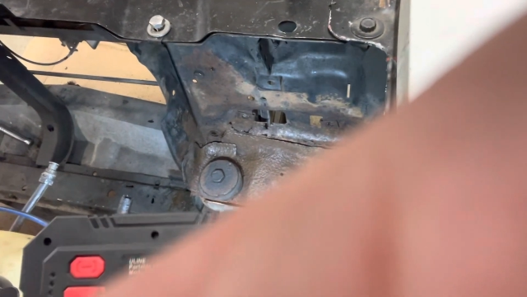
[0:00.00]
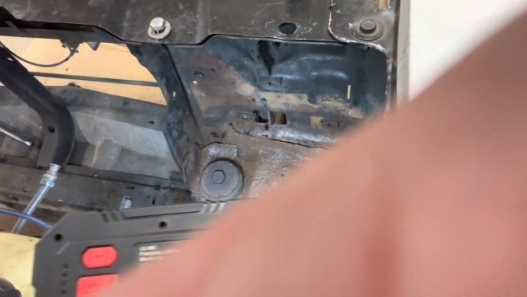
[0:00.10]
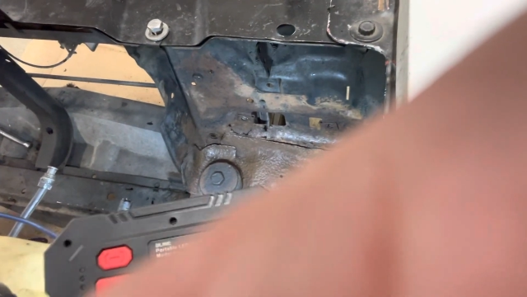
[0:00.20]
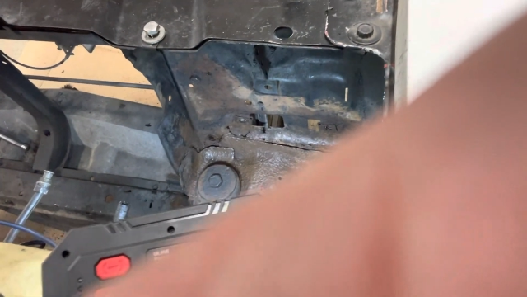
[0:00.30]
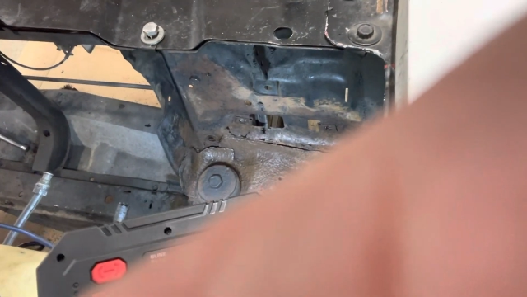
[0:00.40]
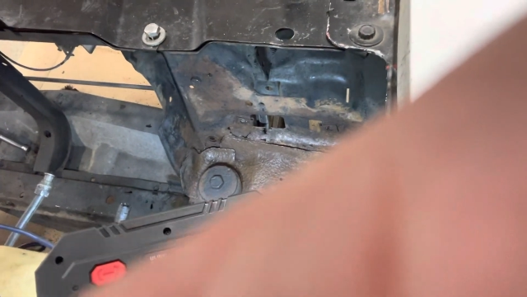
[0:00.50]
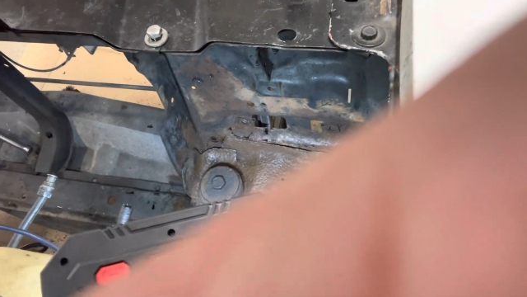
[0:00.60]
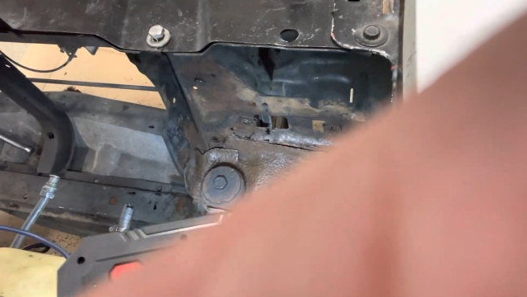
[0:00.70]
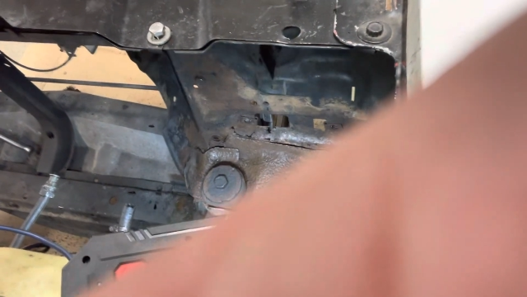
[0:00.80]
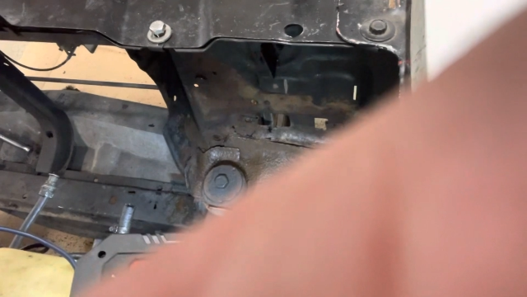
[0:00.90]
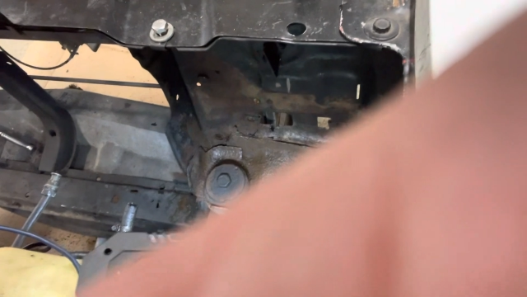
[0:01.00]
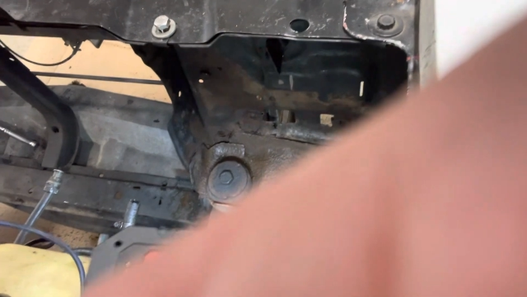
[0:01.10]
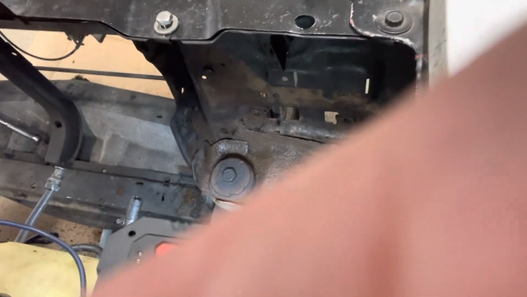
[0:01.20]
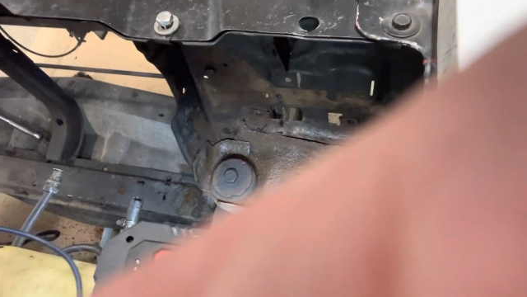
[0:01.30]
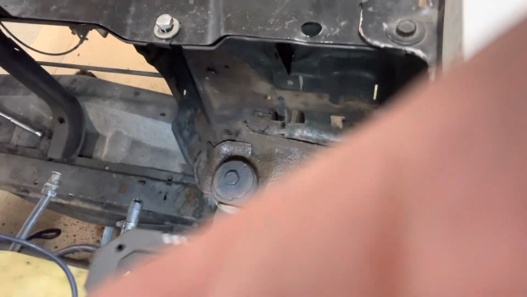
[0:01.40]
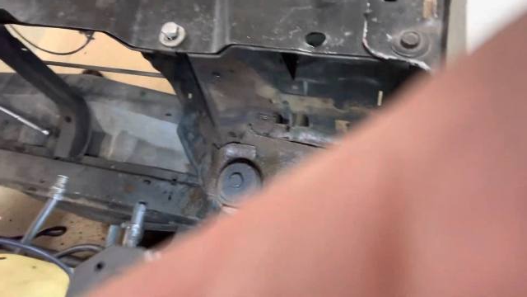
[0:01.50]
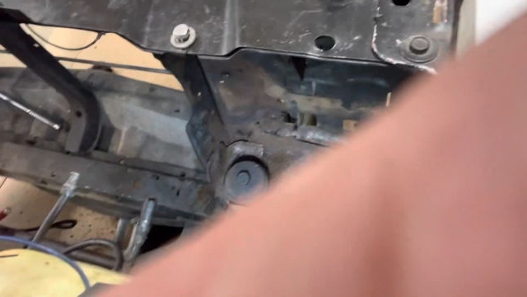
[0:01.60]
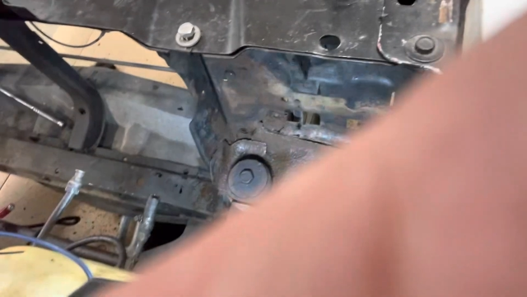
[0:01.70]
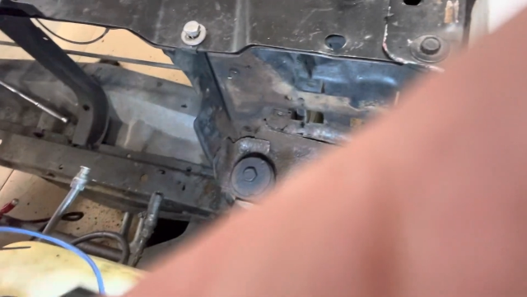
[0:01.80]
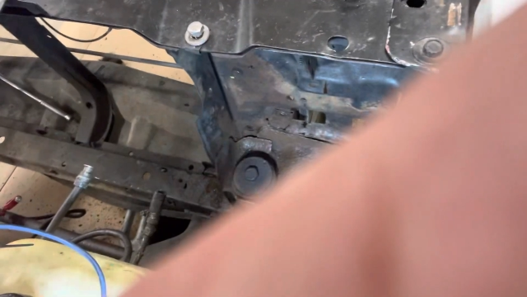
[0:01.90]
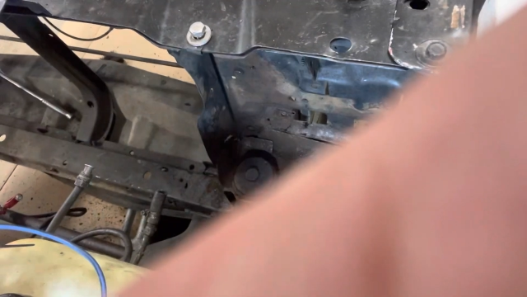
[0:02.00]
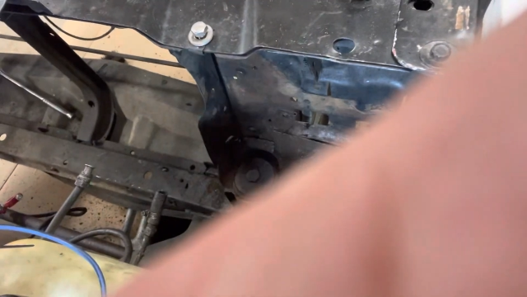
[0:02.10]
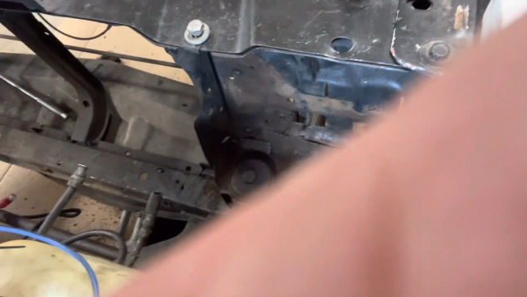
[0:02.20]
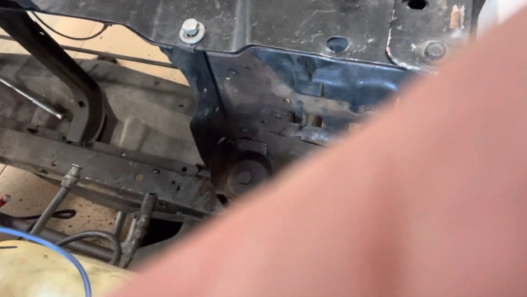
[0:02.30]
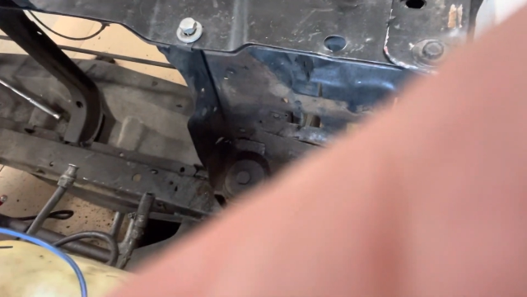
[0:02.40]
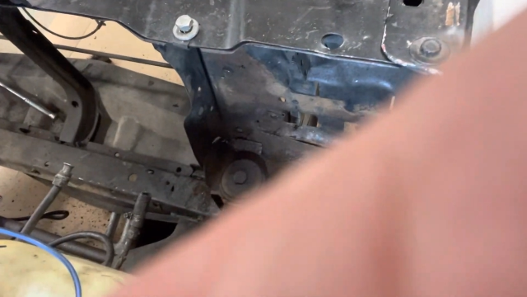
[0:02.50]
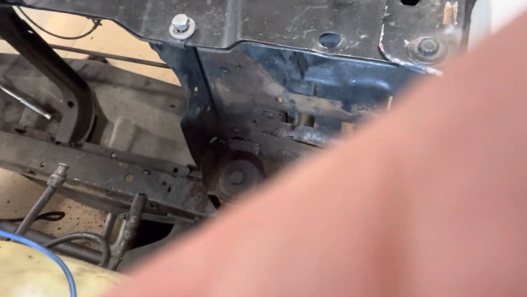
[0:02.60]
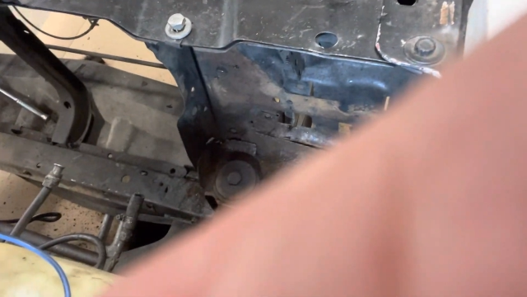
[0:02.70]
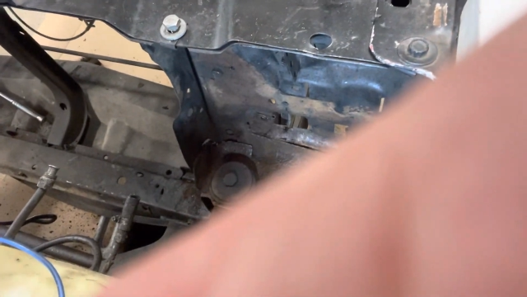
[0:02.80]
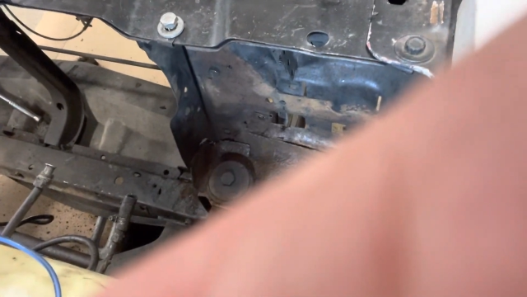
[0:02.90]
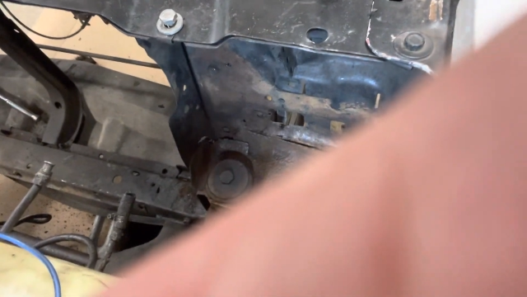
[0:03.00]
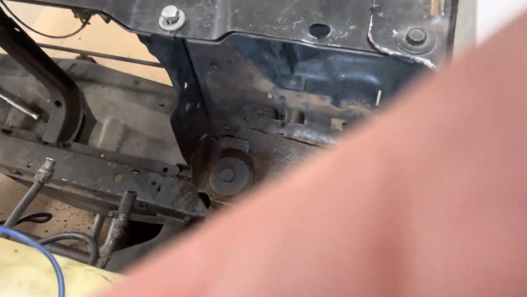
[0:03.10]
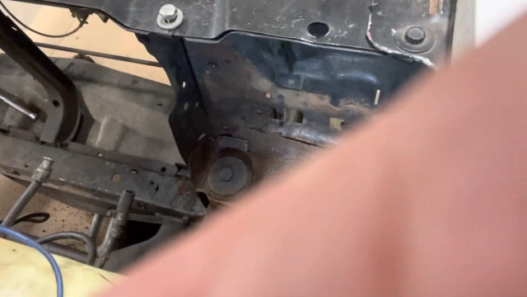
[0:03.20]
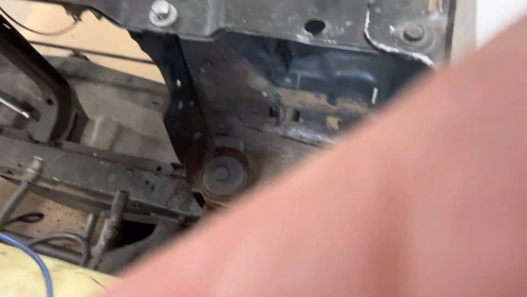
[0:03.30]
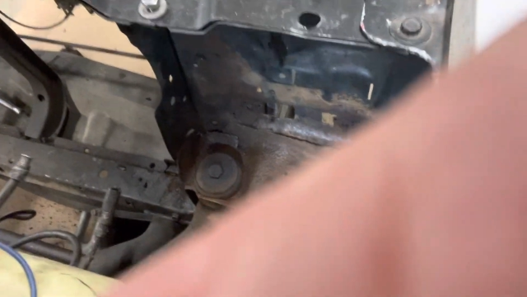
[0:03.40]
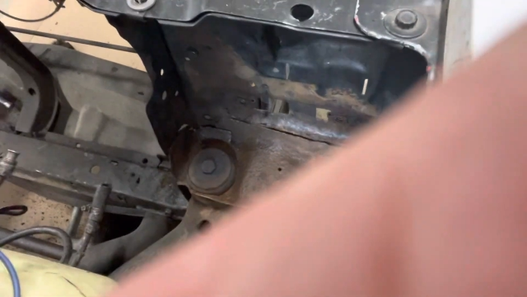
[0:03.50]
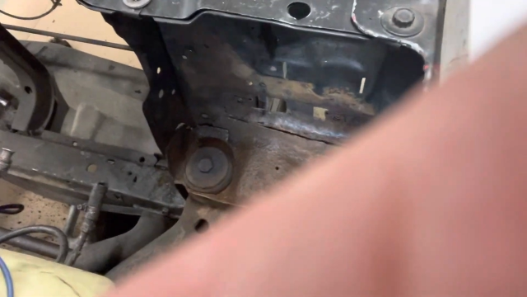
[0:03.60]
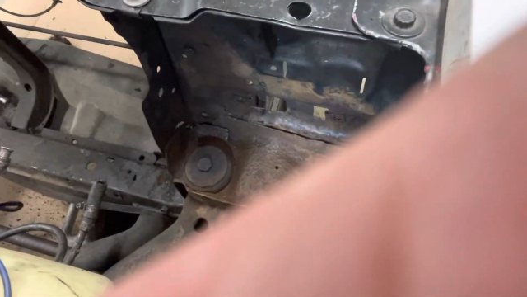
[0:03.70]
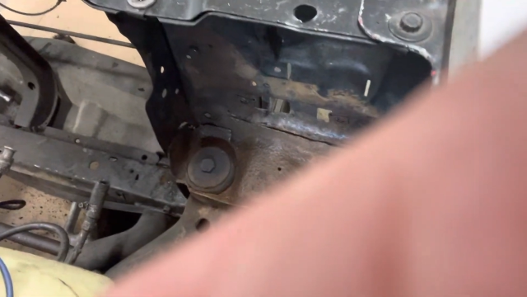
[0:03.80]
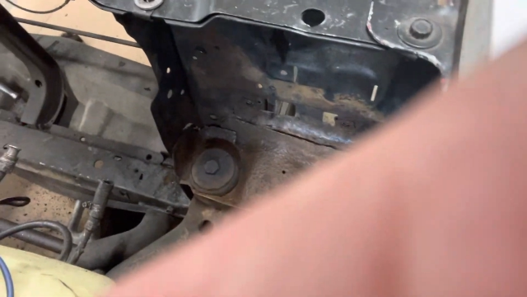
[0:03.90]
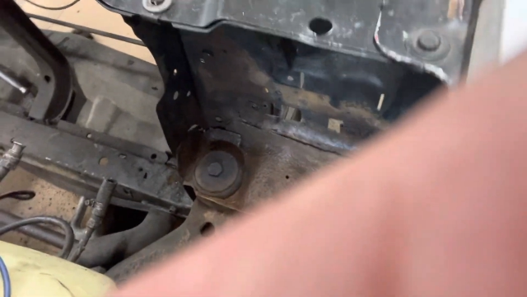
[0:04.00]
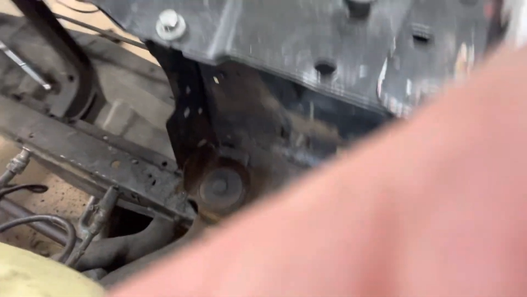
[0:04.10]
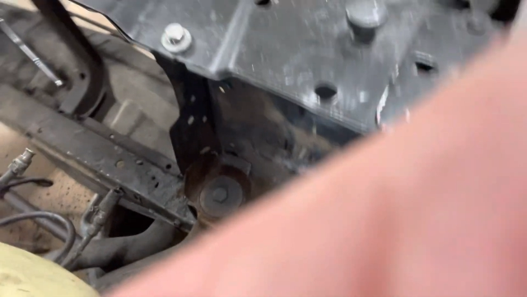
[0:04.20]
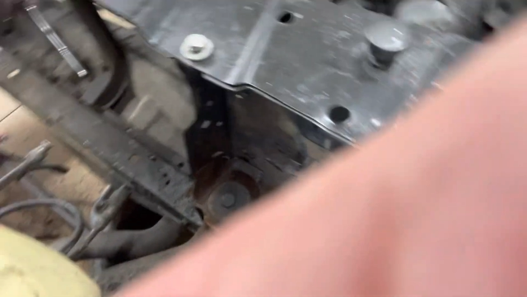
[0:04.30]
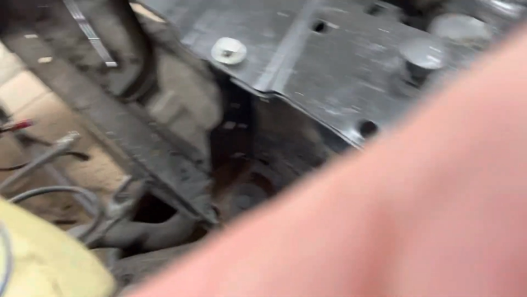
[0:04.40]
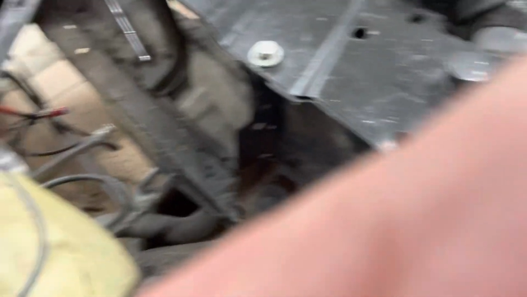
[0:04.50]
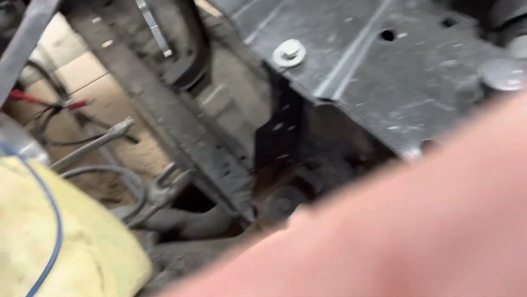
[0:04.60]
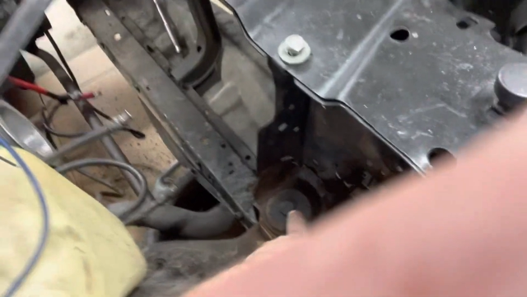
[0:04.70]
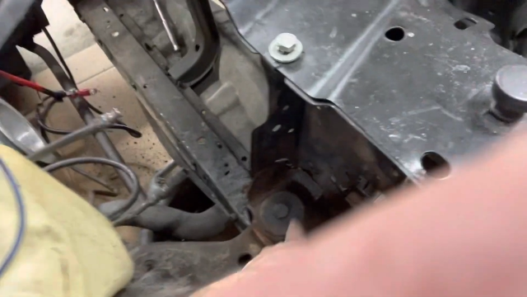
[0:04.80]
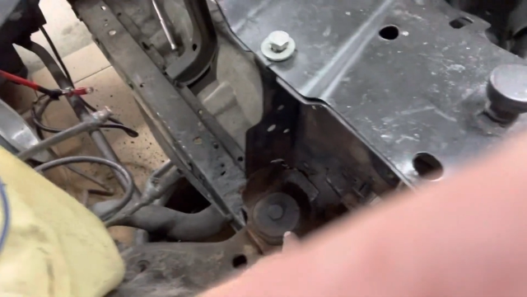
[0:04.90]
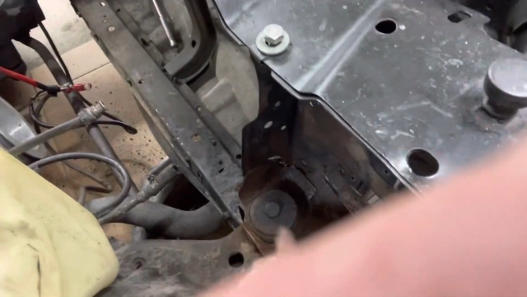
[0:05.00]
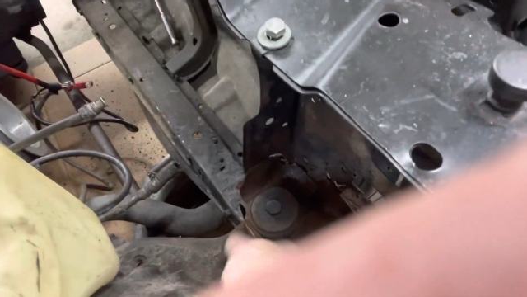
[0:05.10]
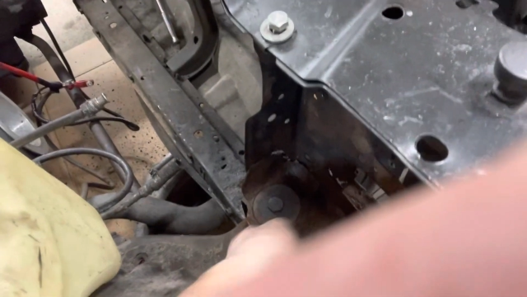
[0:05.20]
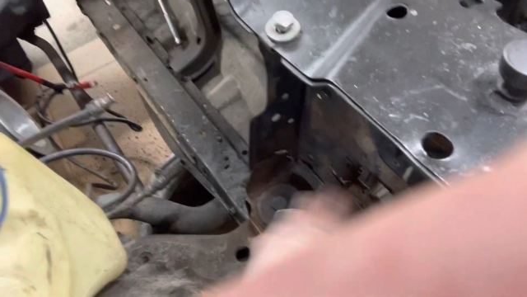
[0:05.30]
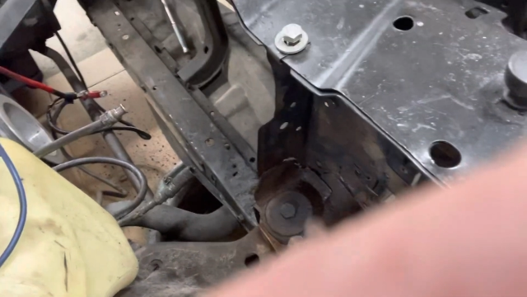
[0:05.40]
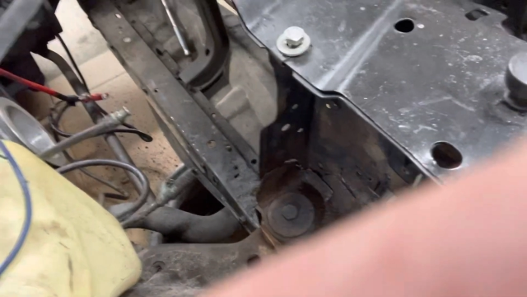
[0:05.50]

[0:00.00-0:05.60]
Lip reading: Nobody's mouth can be seen.